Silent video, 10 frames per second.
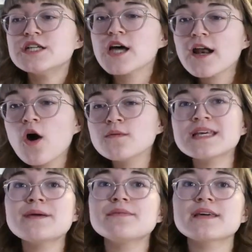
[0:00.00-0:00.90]
Not
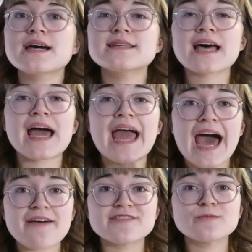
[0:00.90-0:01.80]
only because I
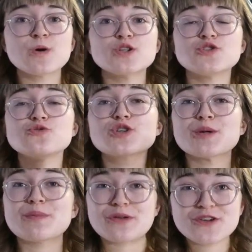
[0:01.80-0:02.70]
have someone to
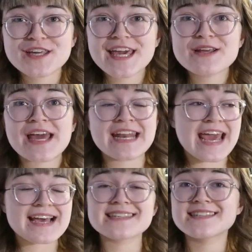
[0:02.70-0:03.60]
communicate in
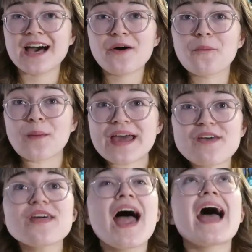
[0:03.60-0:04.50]
ASL with,